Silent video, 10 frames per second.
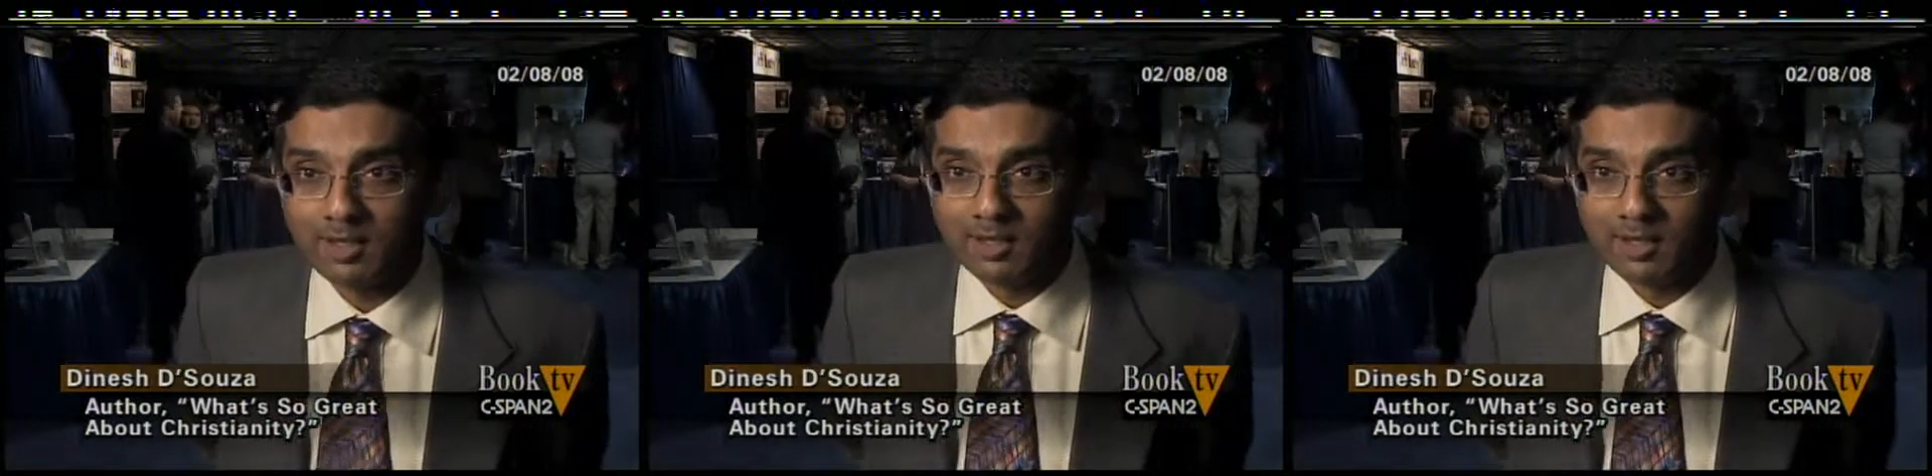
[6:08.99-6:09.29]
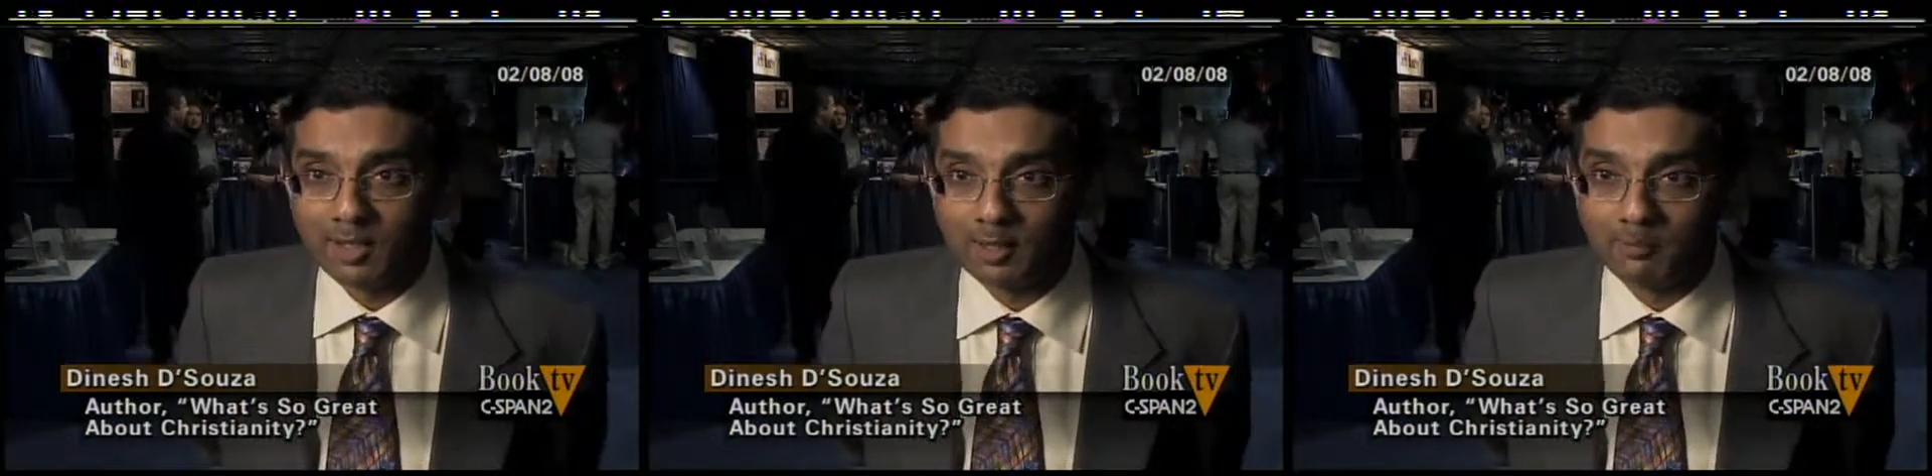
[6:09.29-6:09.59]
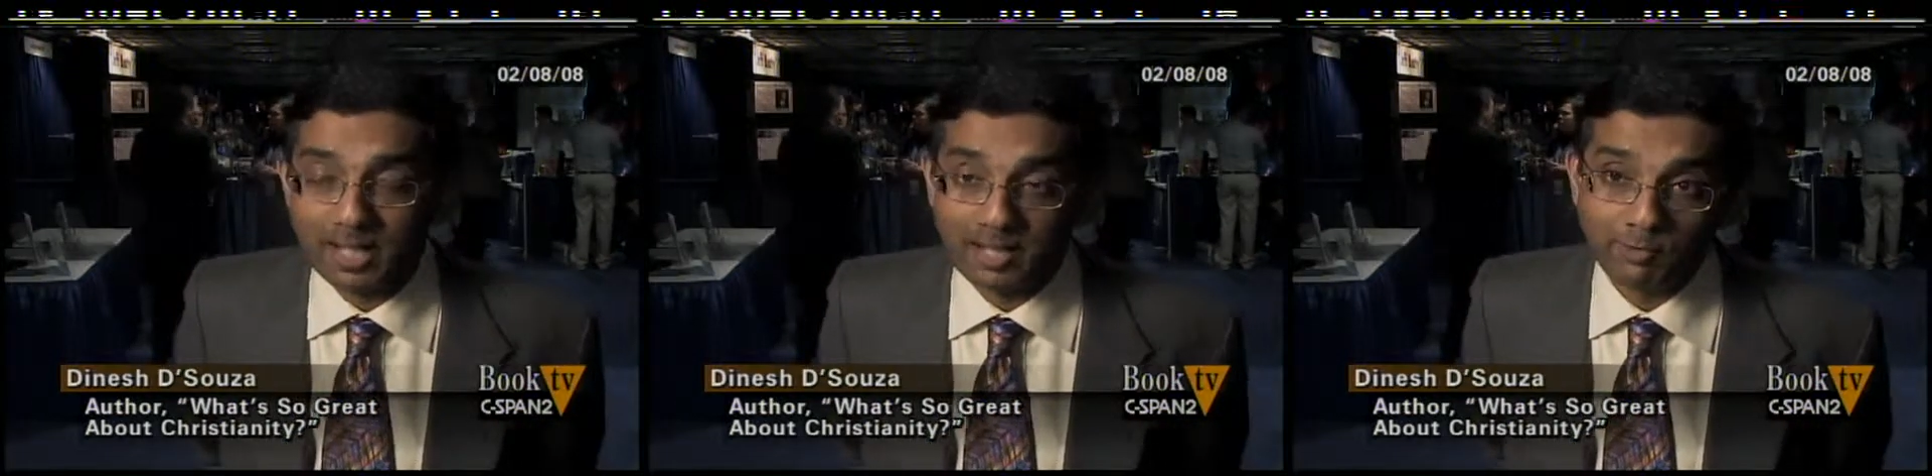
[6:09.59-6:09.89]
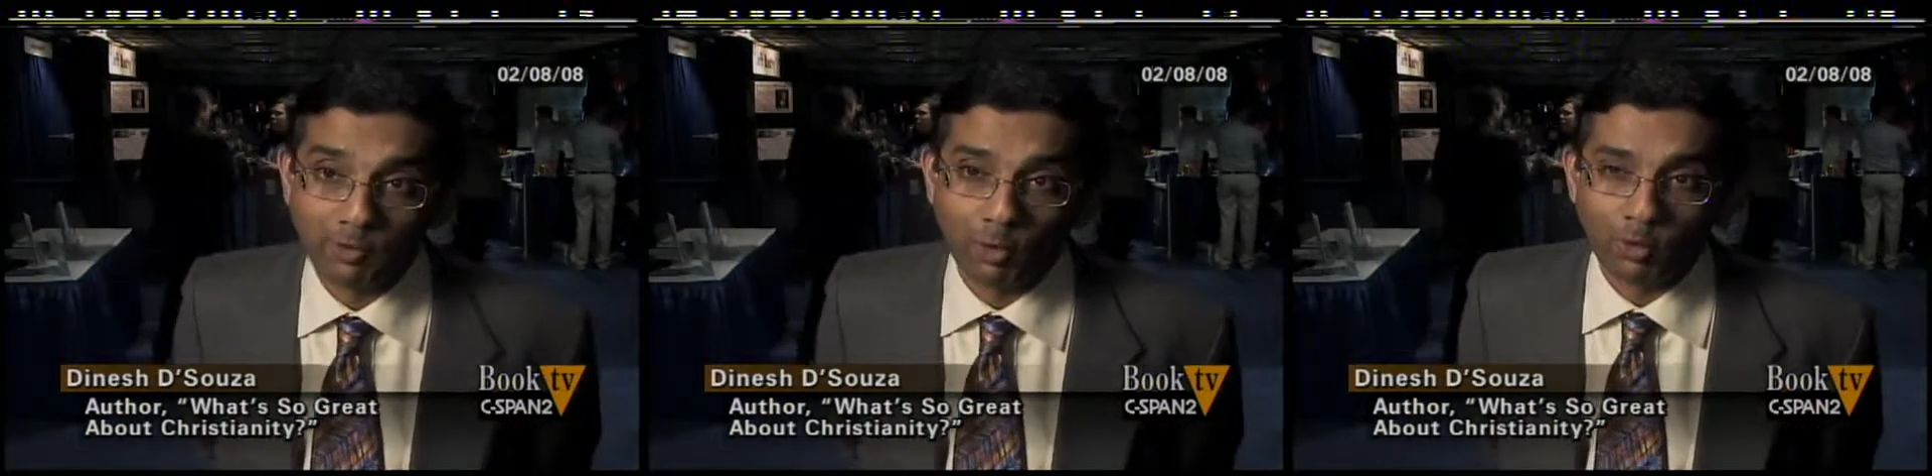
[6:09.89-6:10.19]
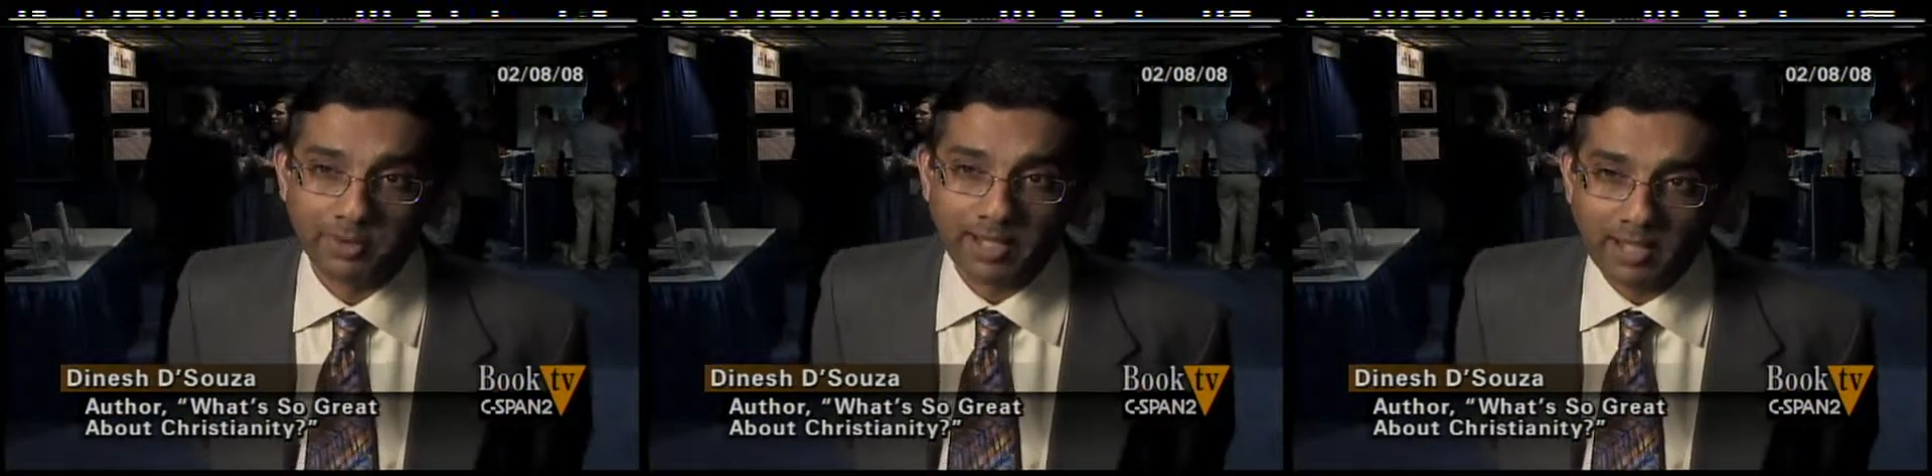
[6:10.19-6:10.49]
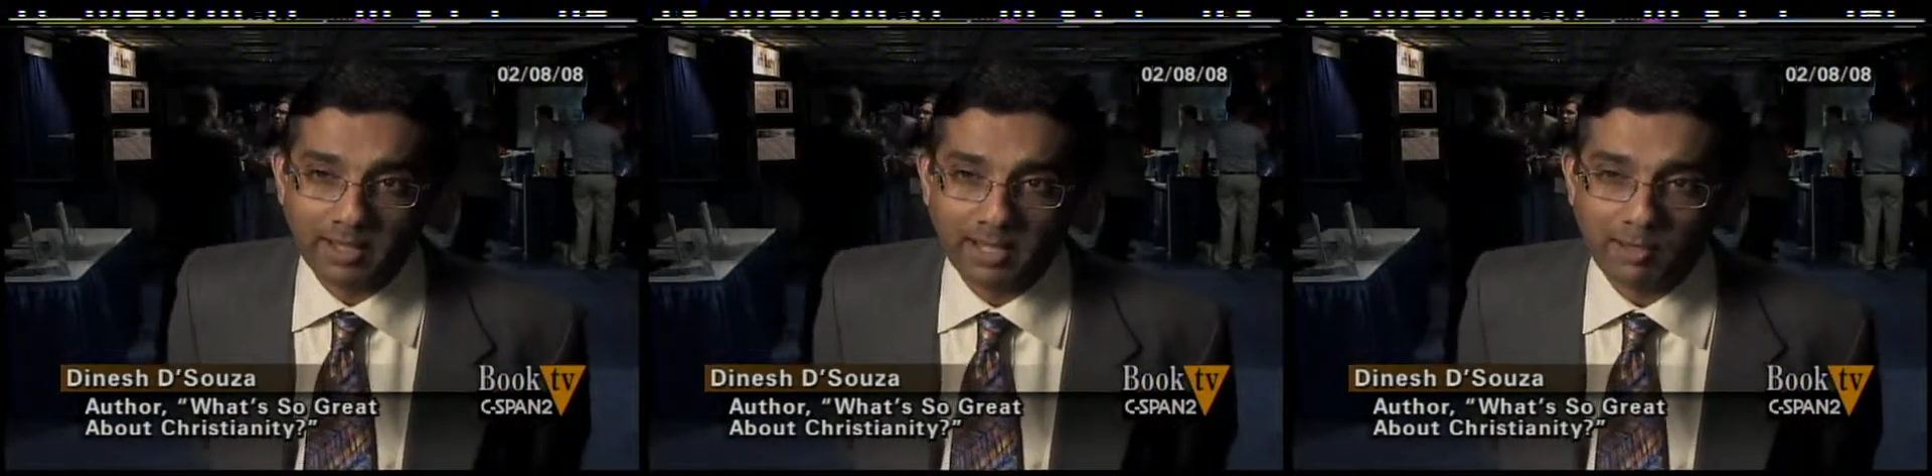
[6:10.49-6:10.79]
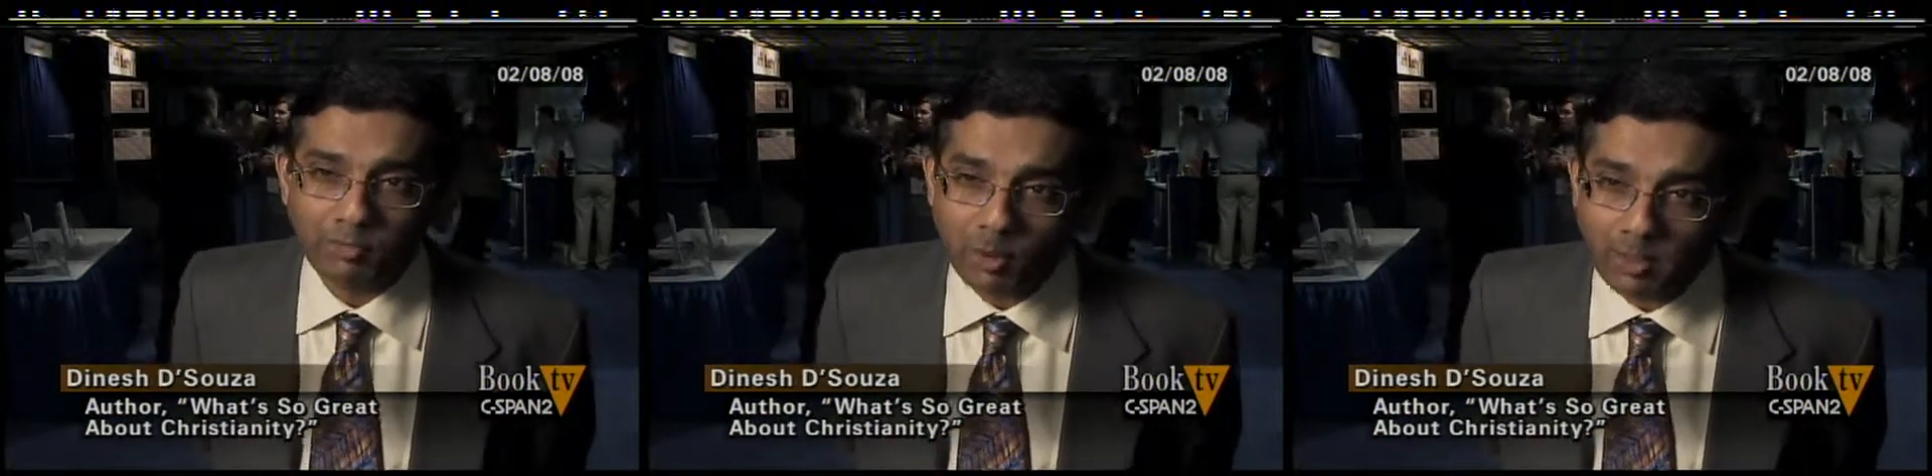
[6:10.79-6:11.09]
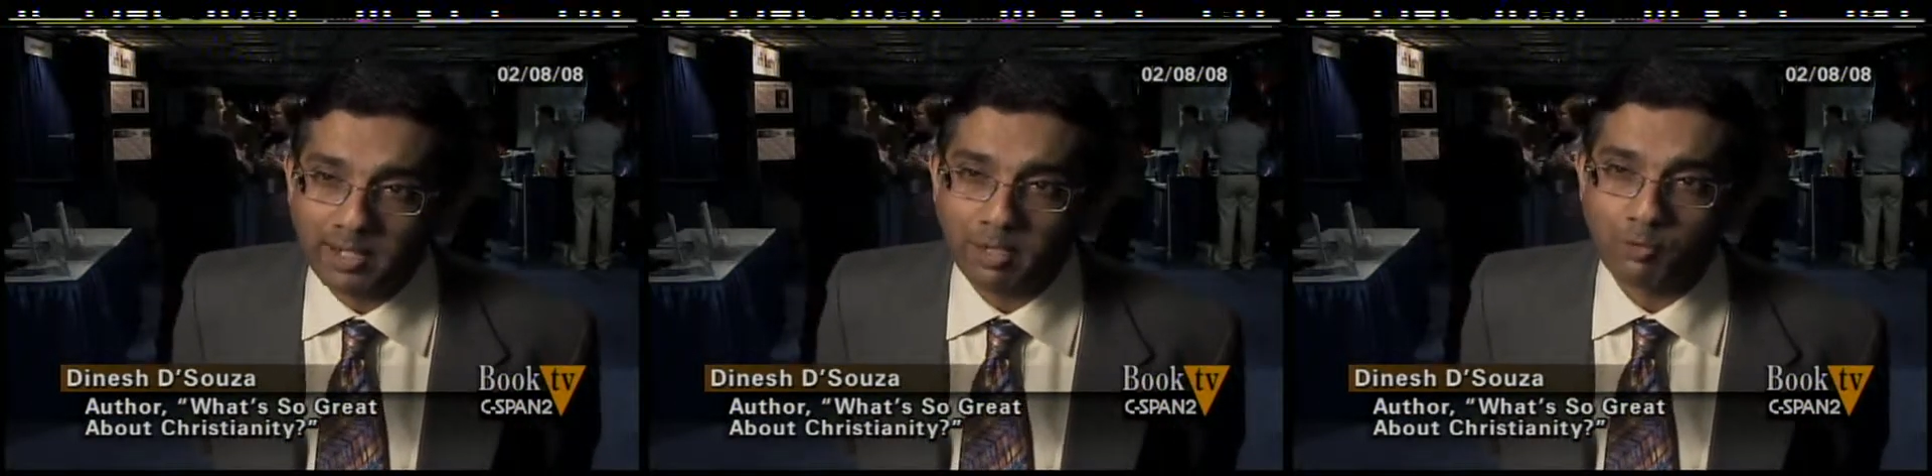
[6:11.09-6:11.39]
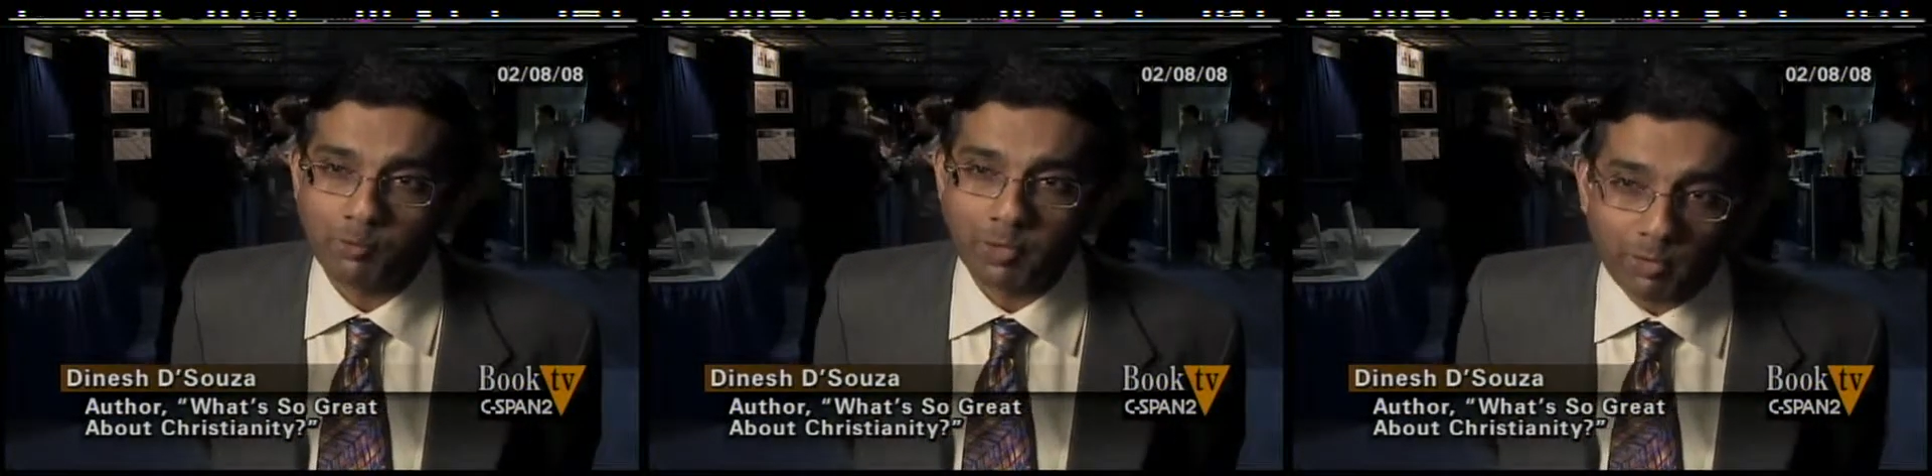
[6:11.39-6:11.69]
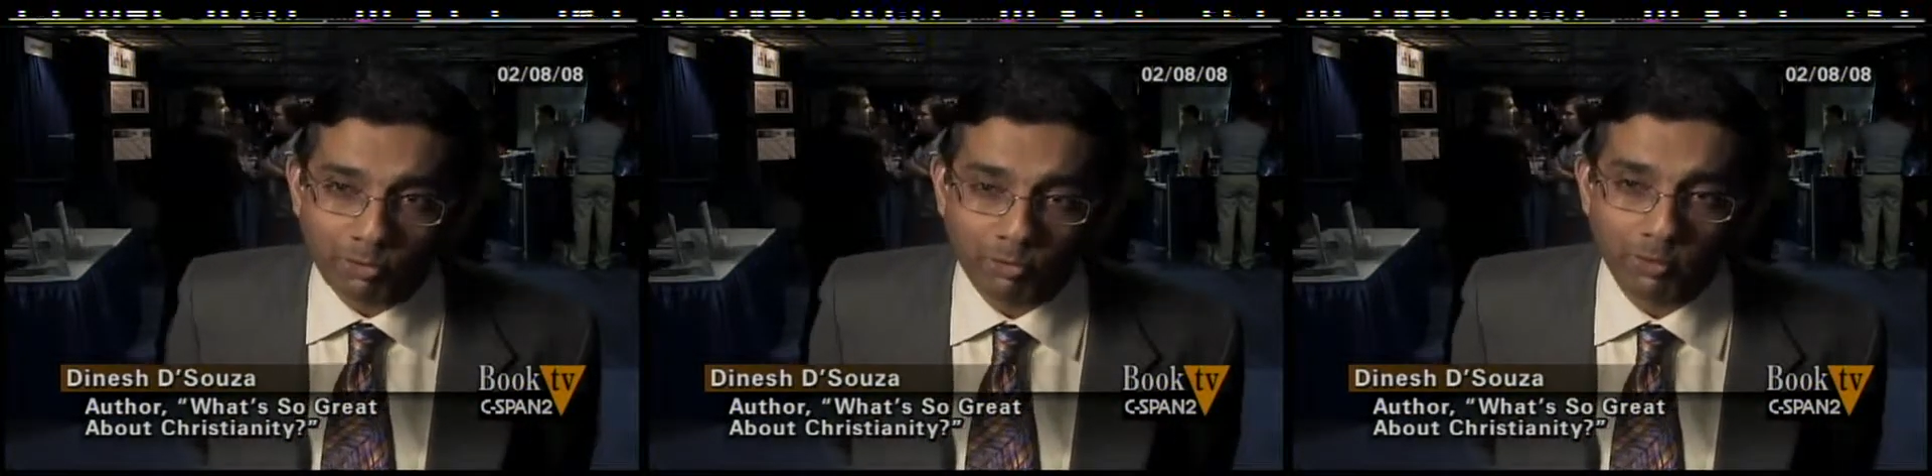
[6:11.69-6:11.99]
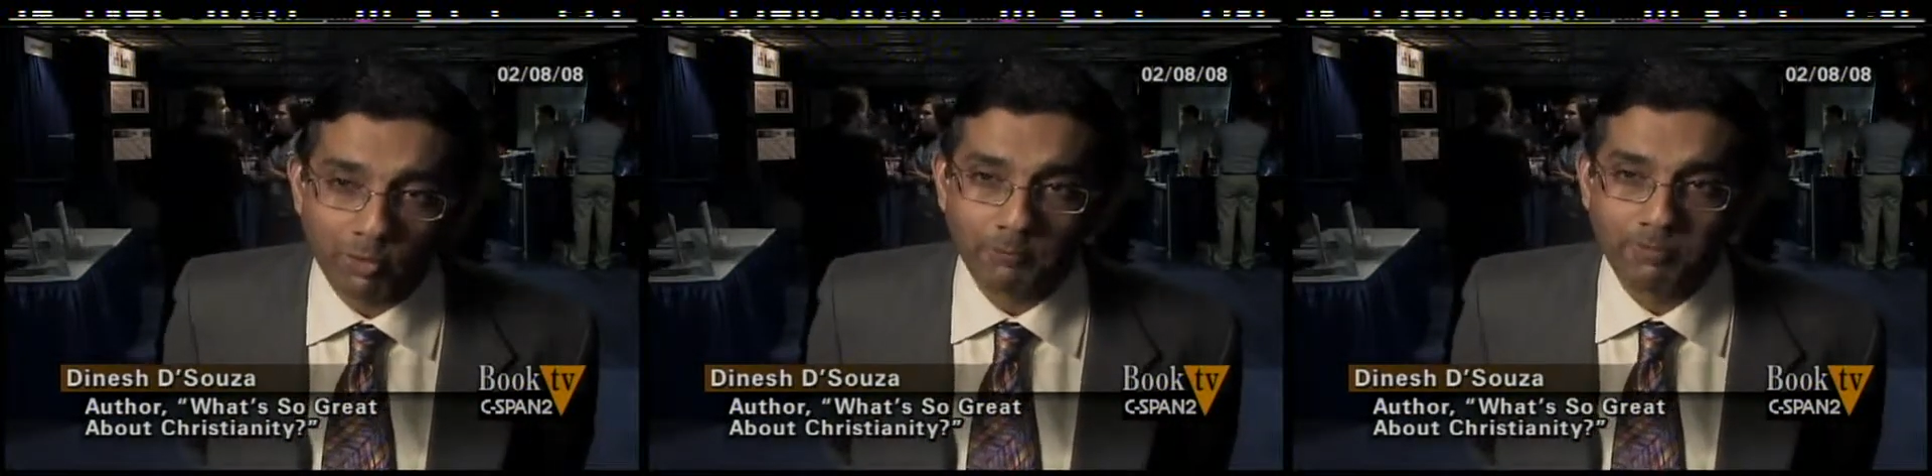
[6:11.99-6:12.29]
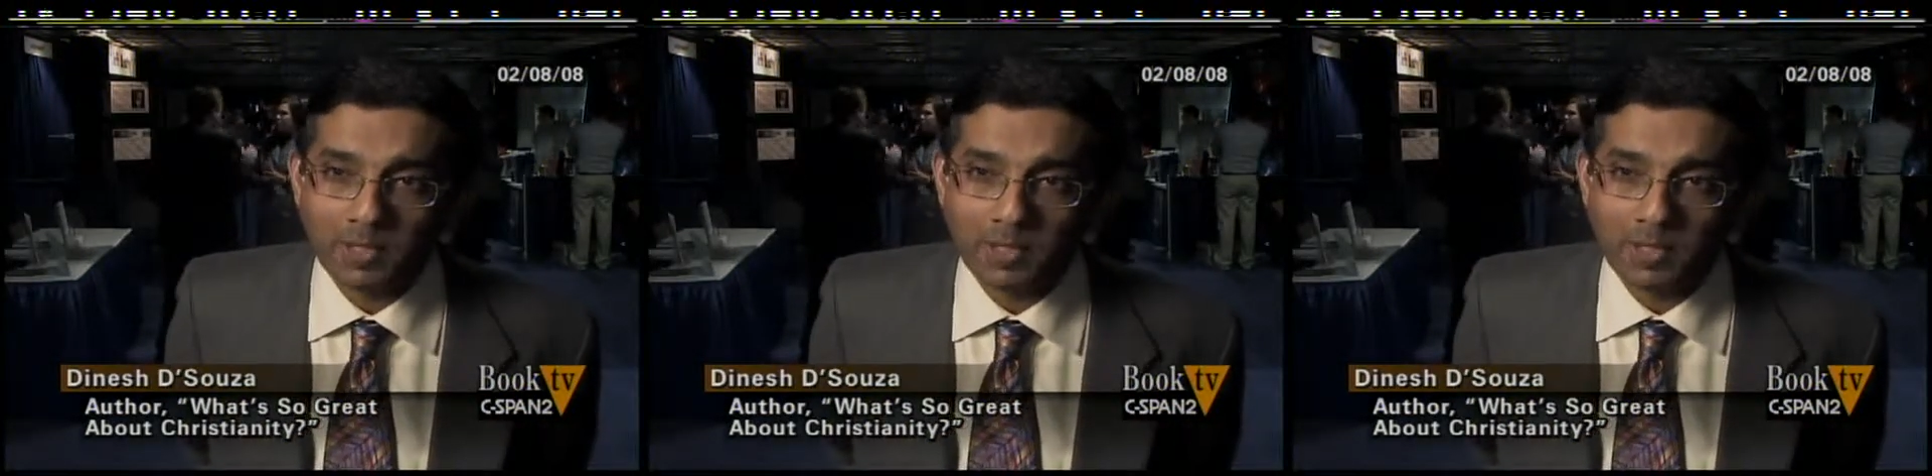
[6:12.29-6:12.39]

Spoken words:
And so they saw their spiritual